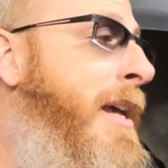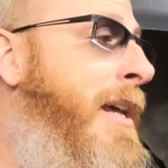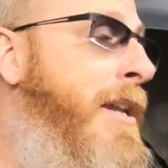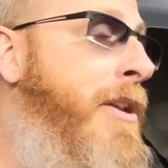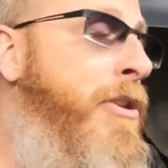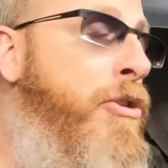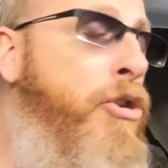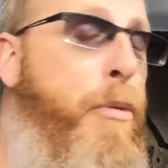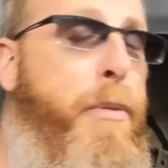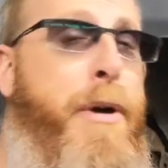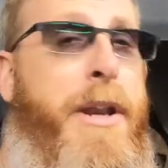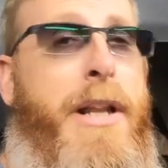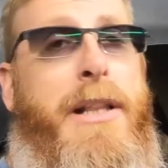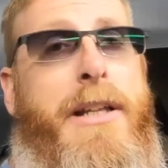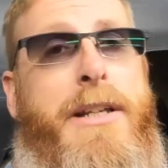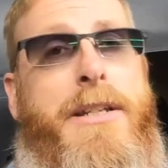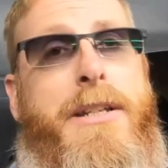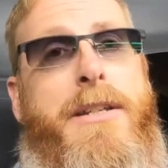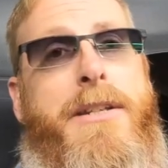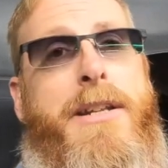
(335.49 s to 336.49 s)
Nobody
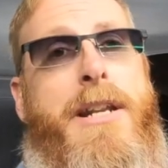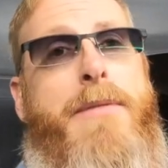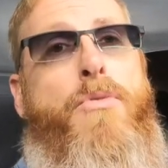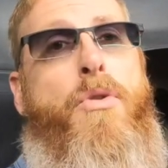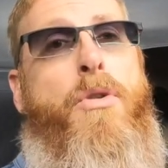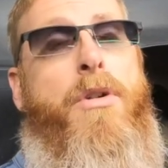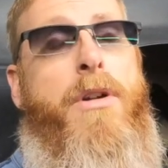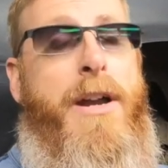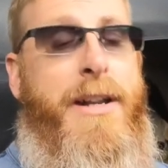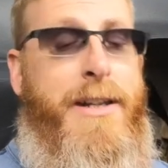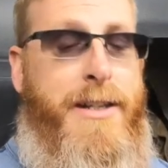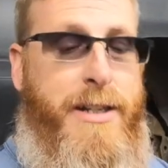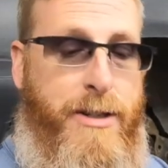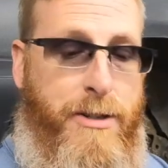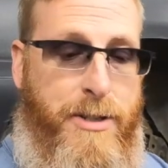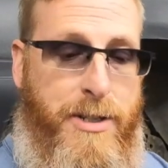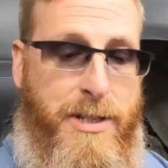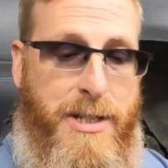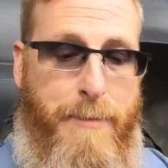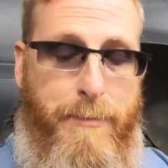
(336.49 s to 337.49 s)
listens anymore until
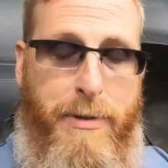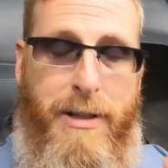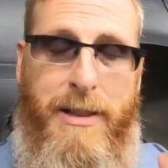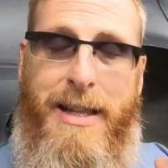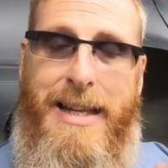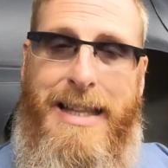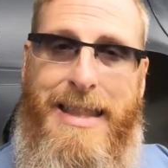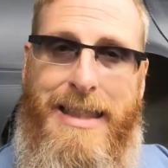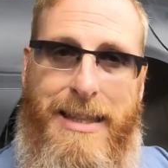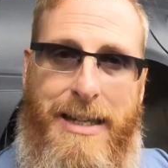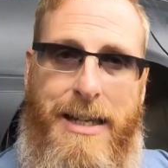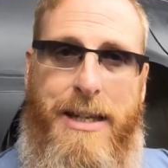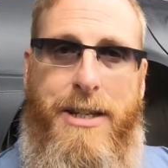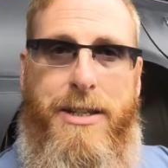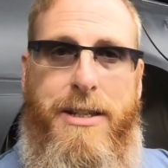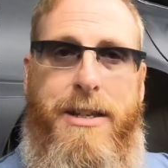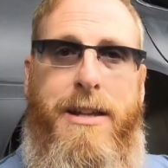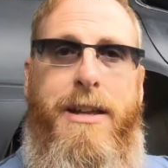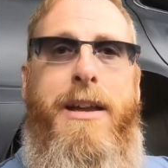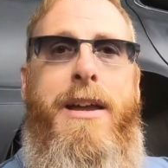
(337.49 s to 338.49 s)
something like
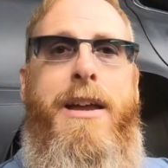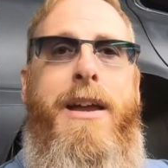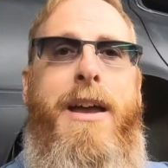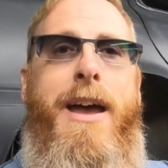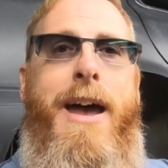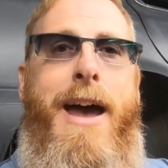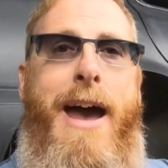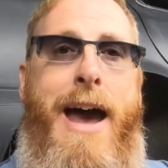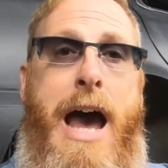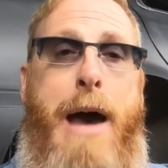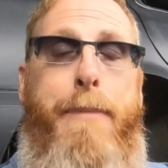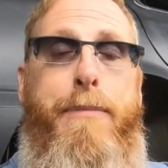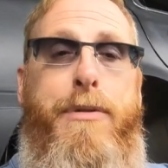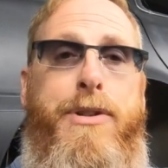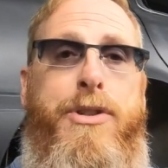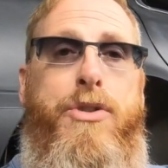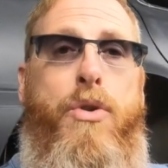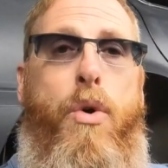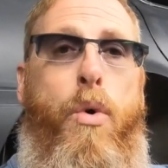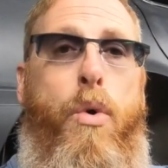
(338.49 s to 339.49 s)
this
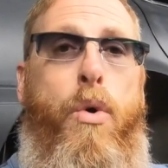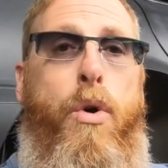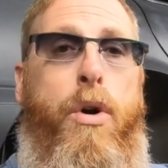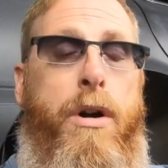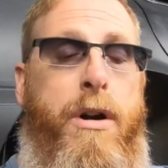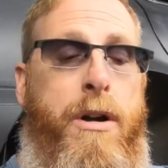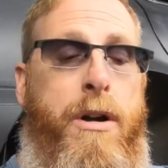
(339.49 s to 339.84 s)
happens or